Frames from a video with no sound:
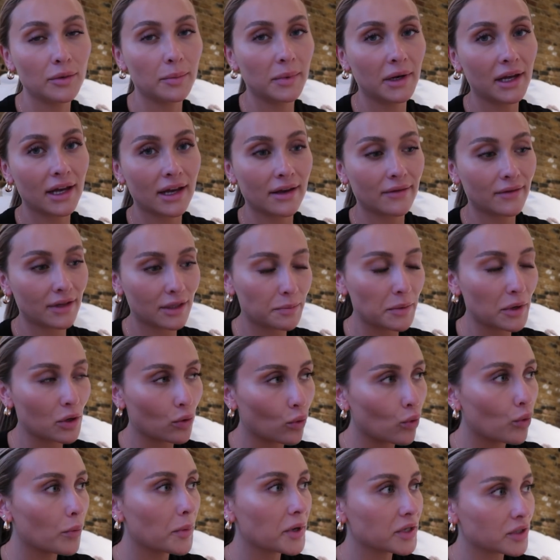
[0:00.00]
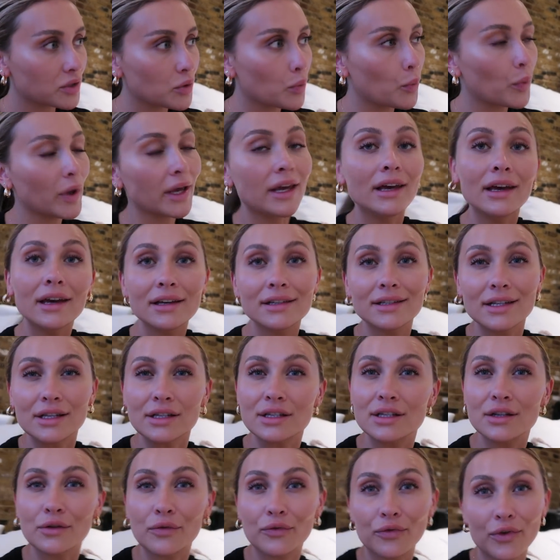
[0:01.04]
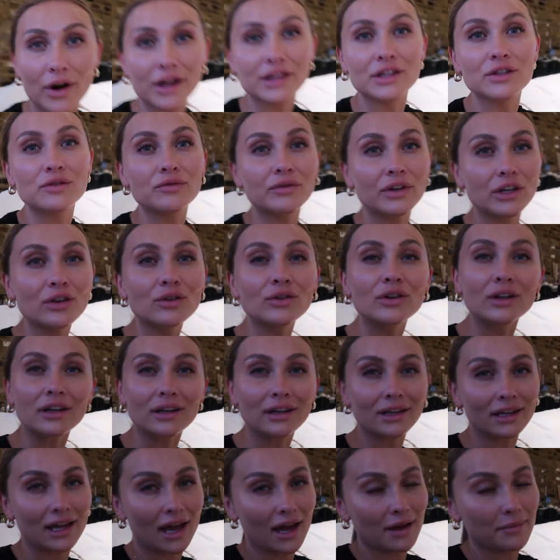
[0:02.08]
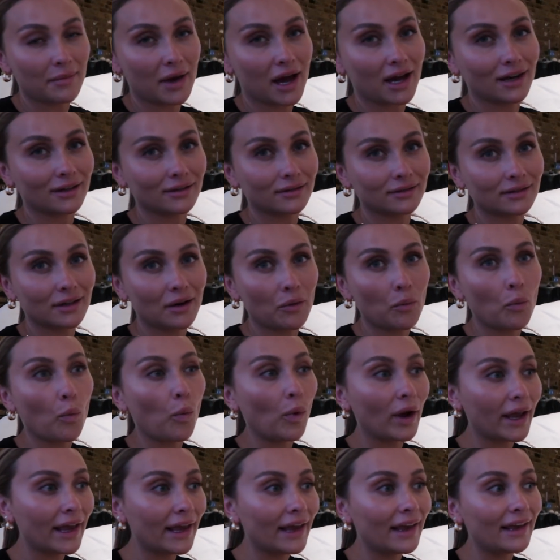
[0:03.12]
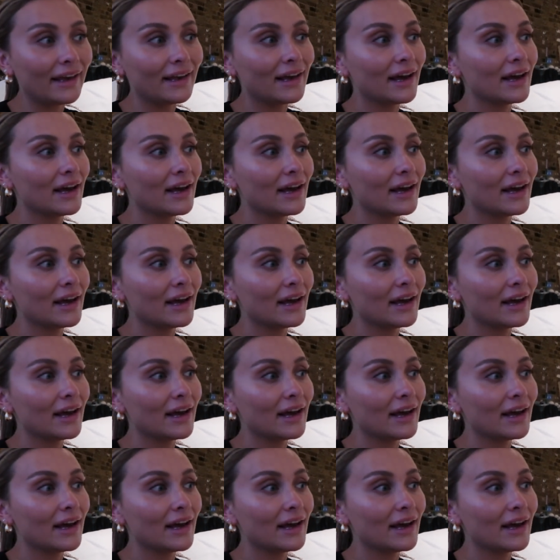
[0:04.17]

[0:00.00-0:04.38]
you believe it's been almost a week since the Friends reunion came out? It's, and we